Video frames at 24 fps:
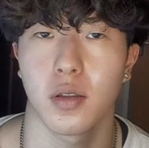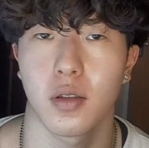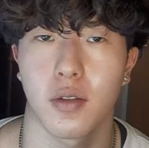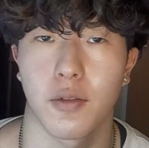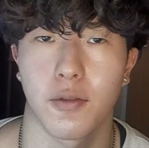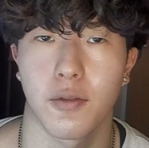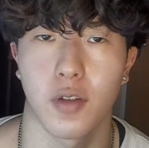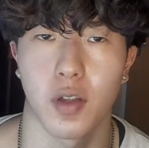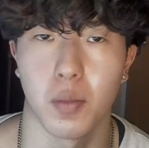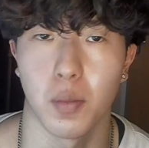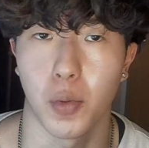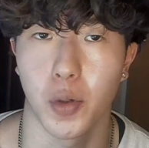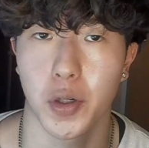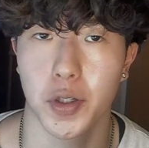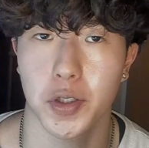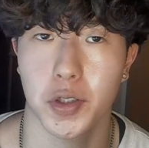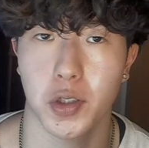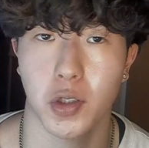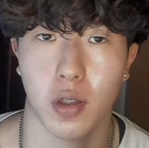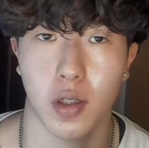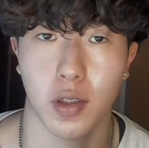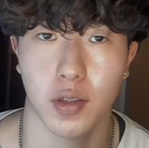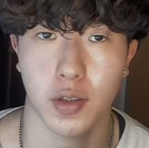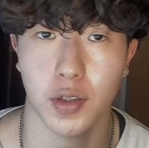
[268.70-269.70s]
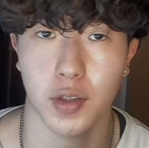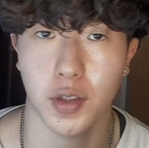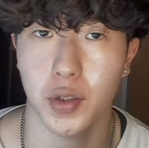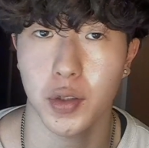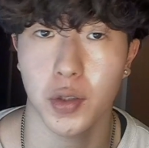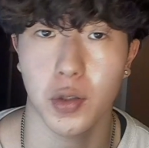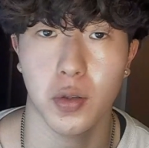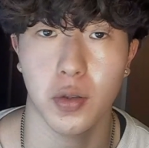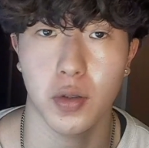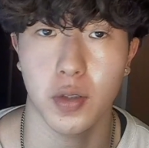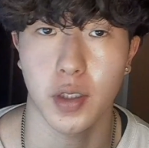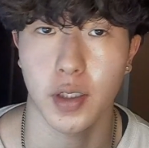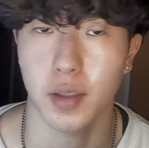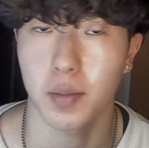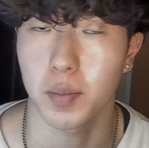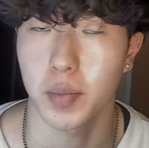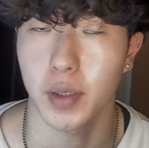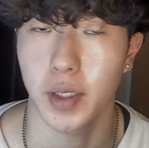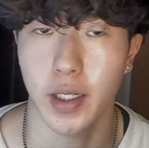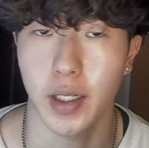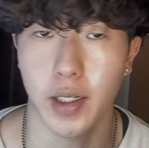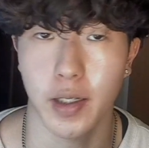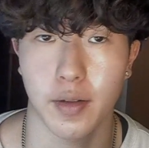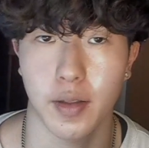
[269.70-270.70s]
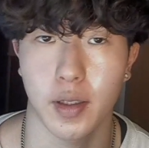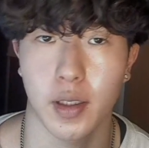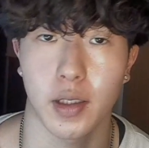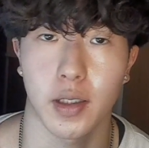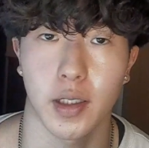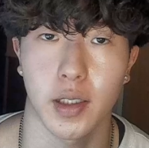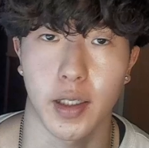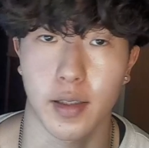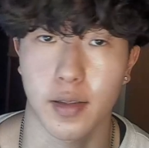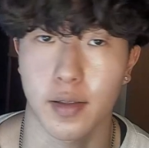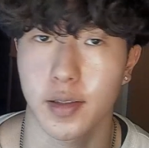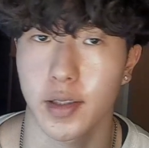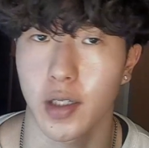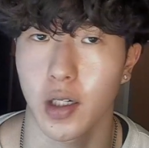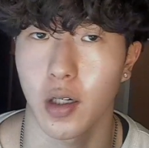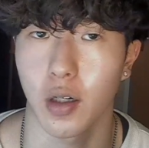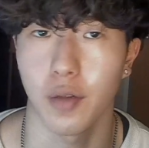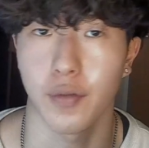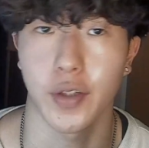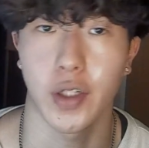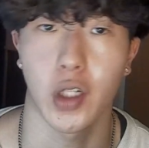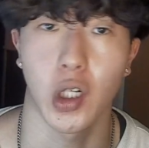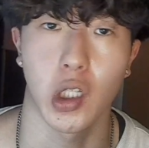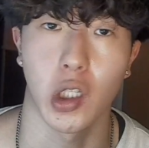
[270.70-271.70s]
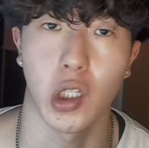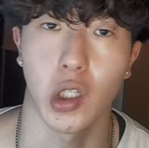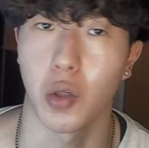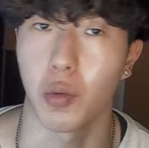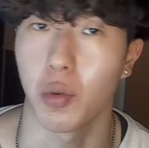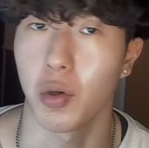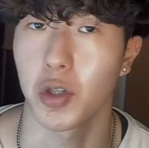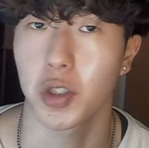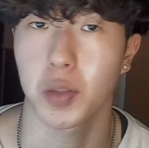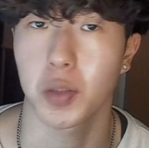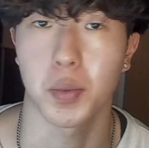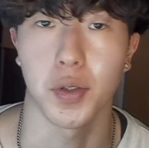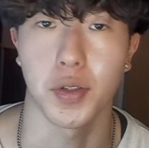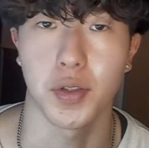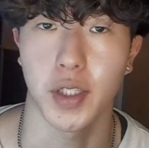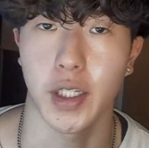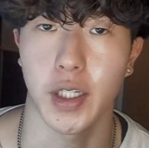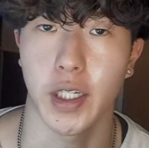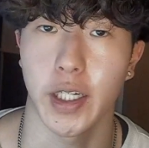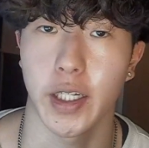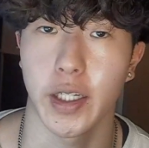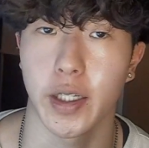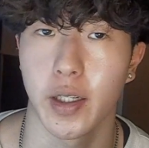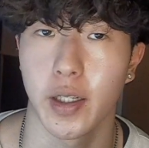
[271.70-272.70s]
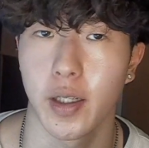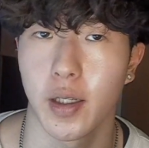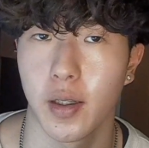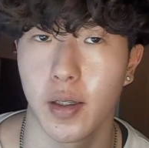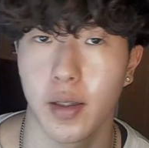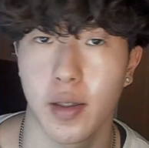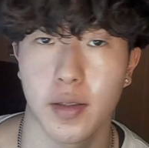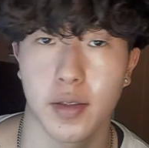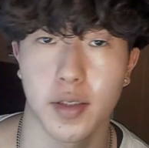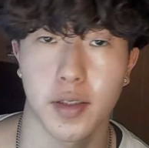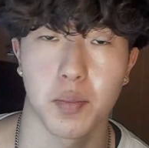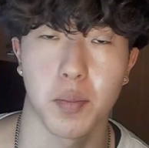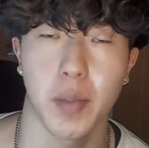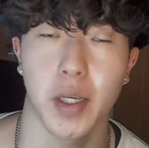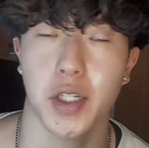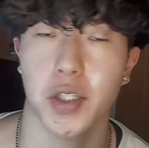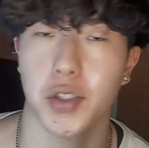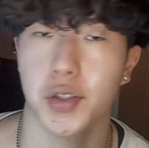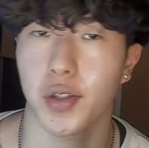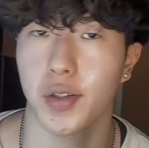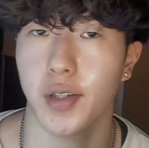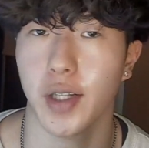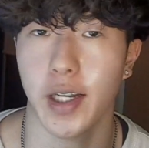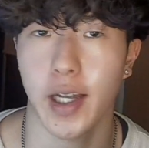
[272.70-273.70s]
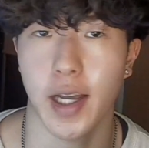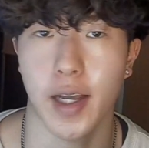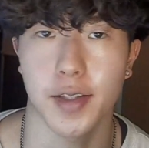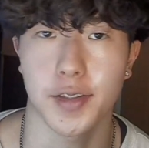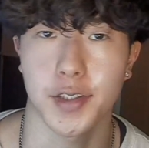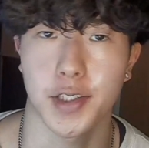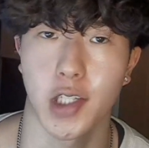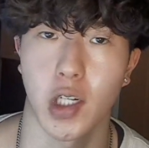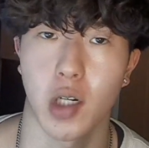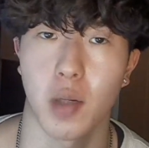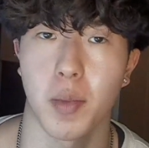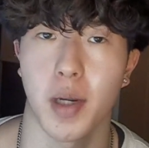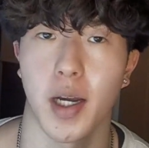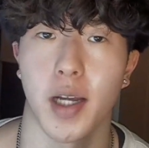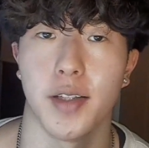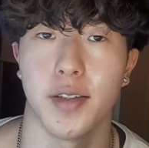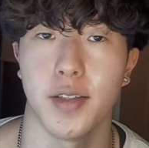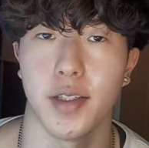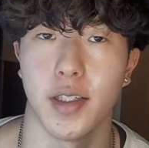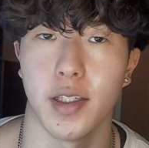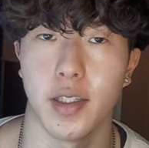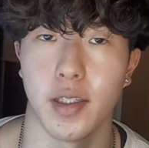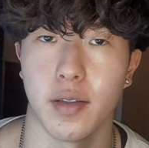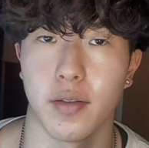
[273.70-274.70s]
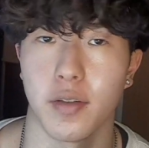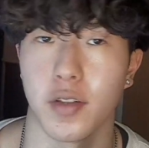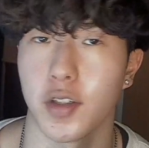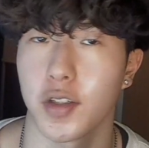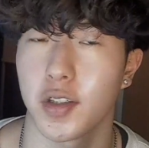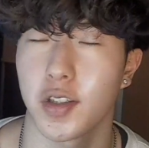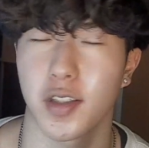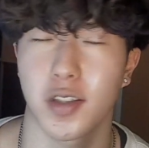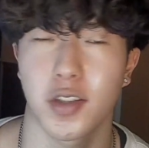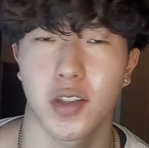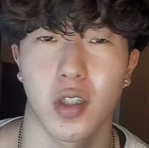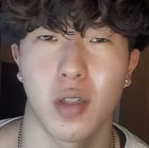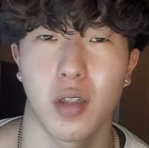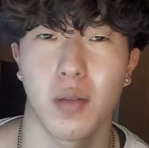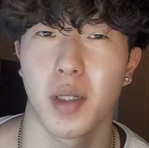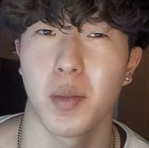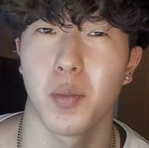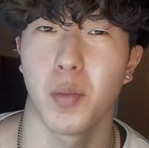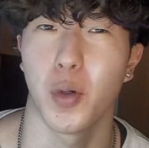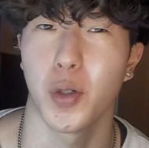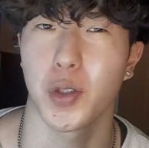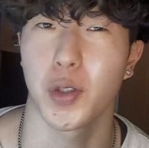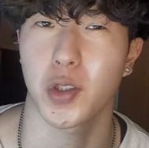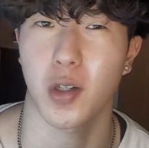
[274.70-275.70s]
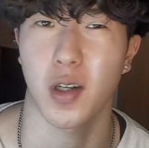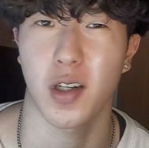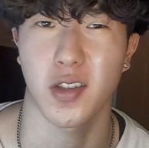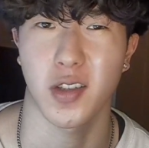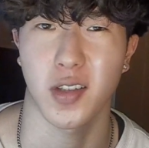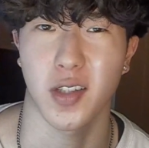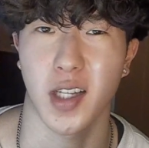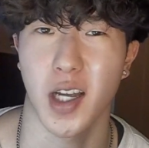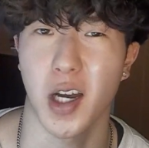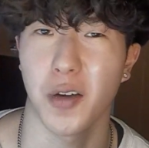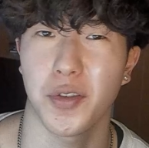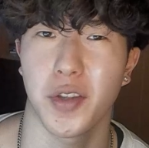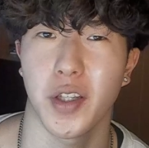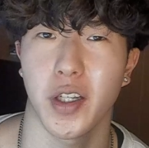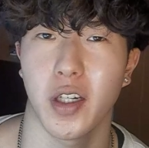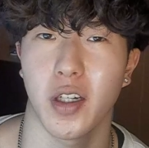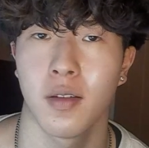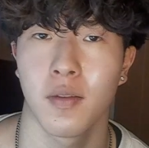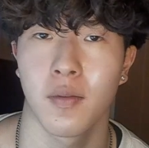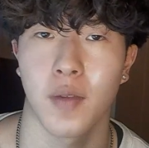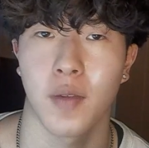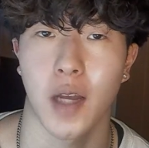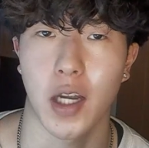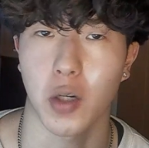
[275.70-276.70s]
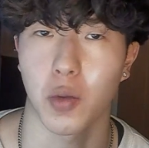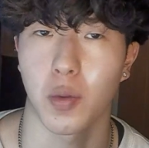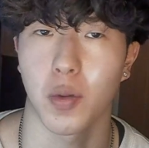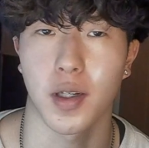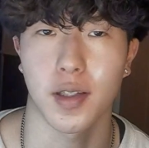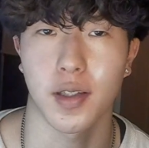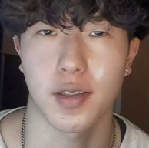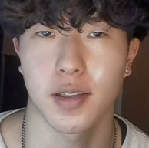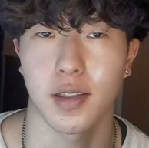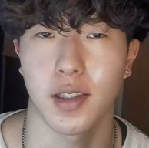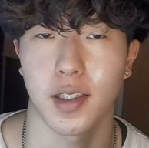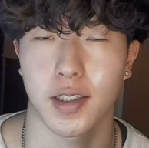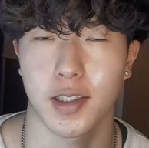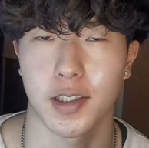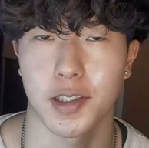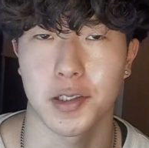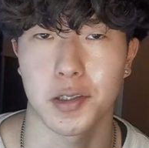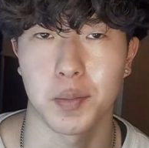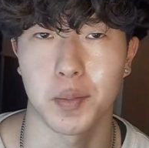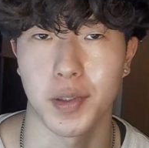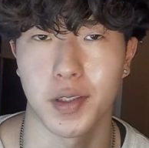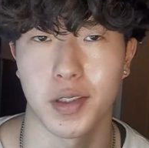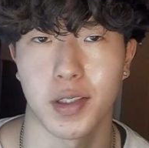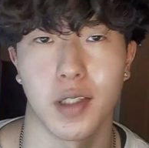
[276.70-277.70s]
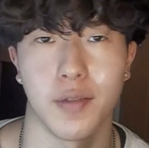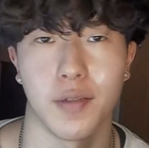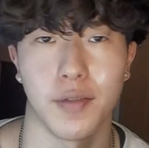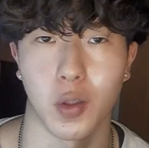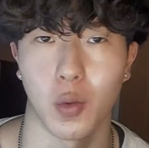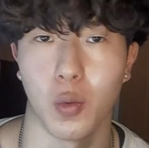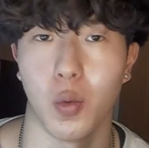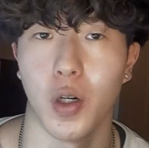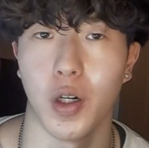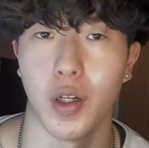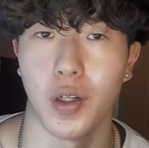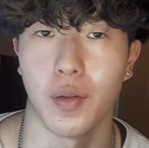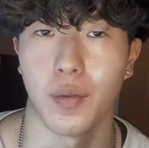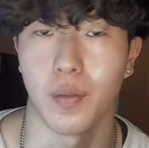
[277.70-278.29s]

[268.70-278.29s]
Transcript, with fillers: For the moisturizer you use, it can be anything like CeraVe or La Roche-Posay, just make sure that it has ceramides in it. There's just so many moisturizers out there, I don't want to select a specific one.